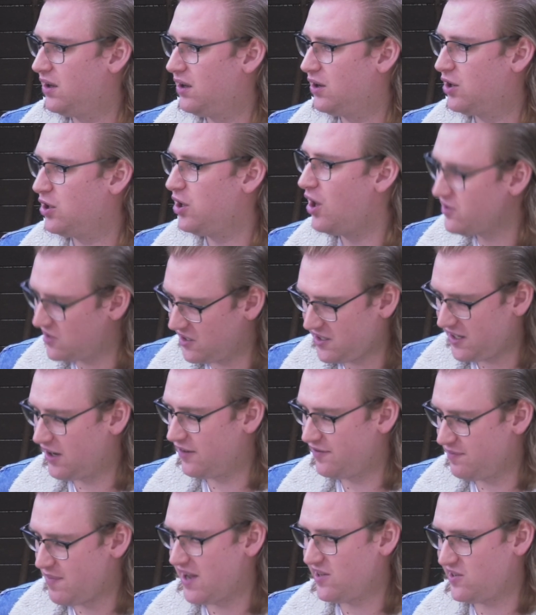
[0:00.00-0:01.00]
closeting
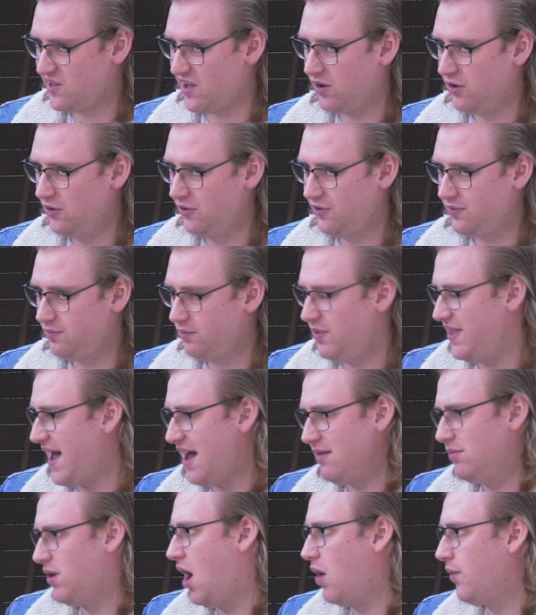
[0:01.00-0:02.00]
of myself
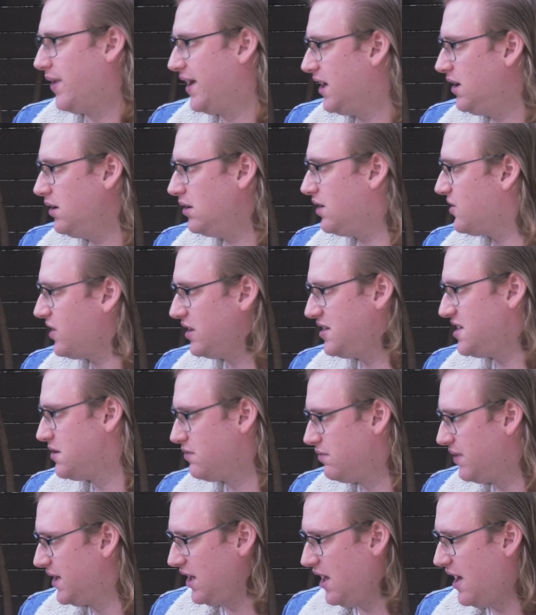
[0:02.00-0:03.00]
without knowing it, because I didn't
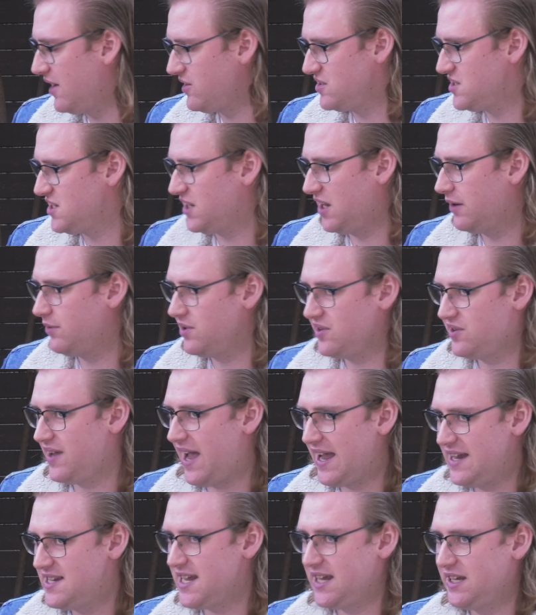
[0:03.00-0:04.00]
realize until I was
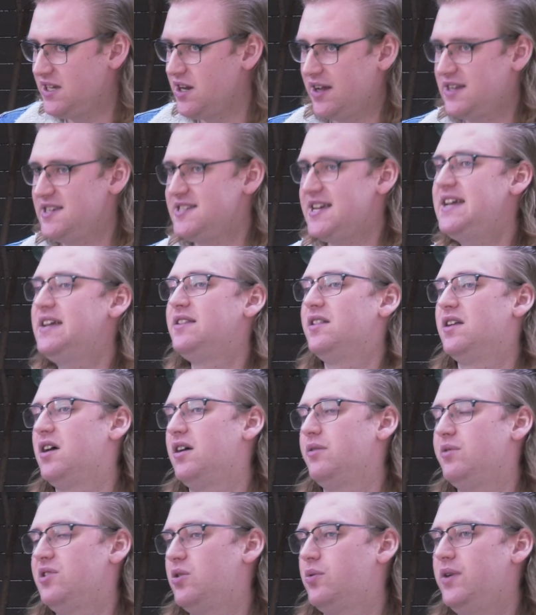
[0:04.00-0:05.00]
18, 19 that I
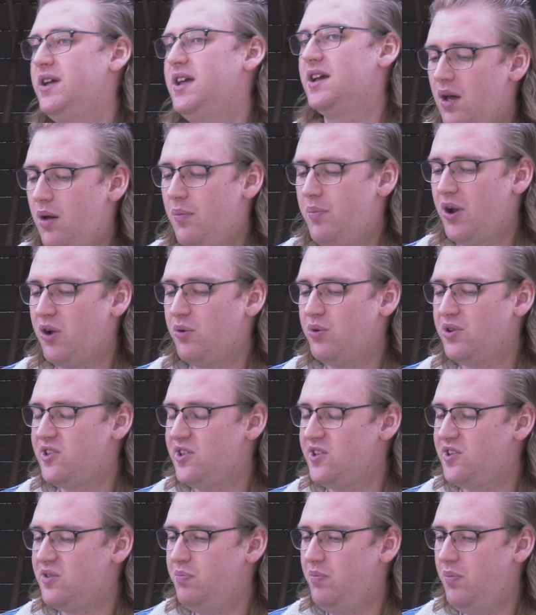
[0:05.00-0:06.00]
was queer. But it was
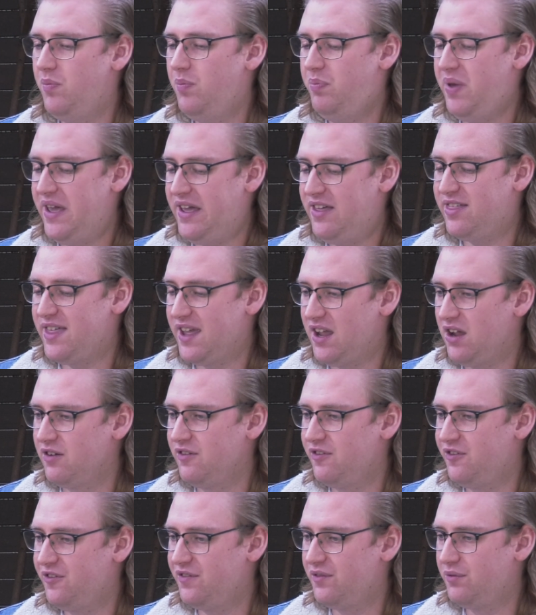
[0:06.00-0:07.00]
this big thing
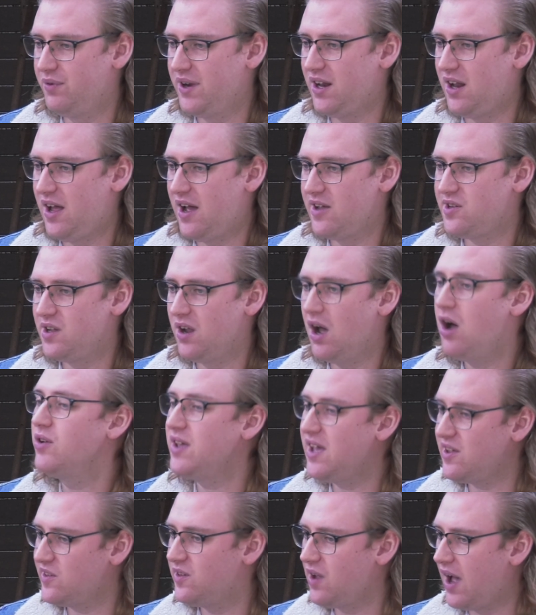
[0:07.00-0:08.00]
of realizing, oh
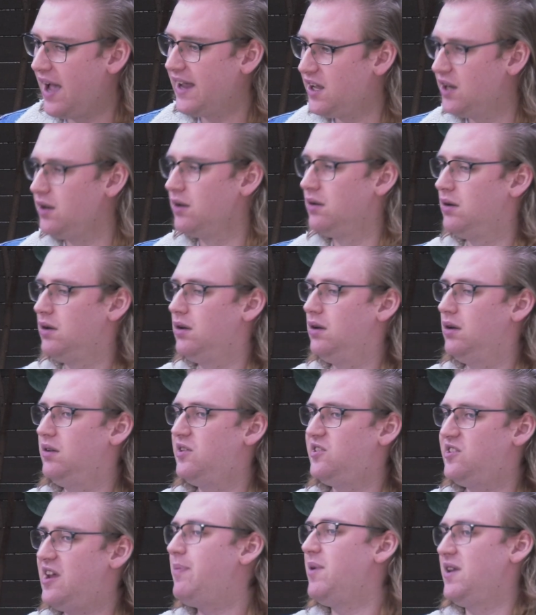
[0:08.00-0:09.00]
yes, I can
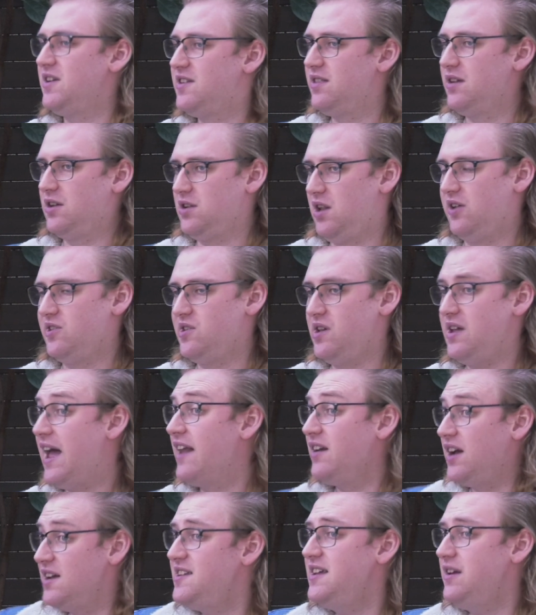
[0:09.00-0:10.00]
step into the closet.
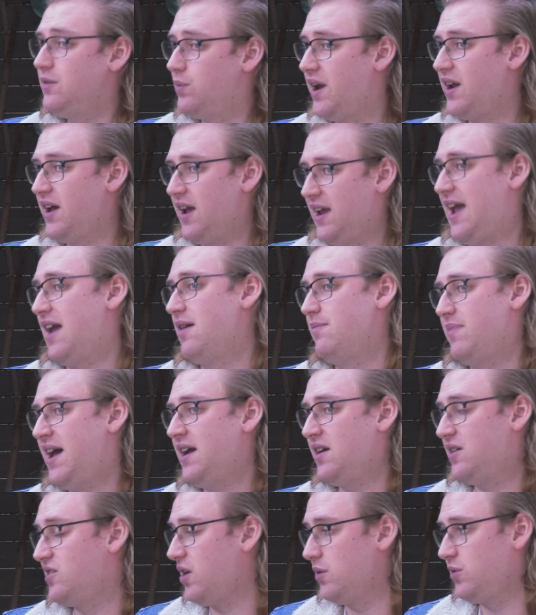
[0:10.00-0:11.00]
And I did when I came
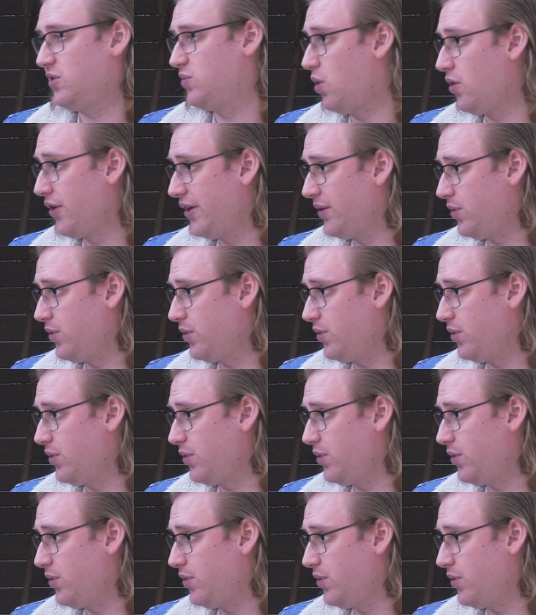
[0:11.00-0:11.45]
back, because I was worried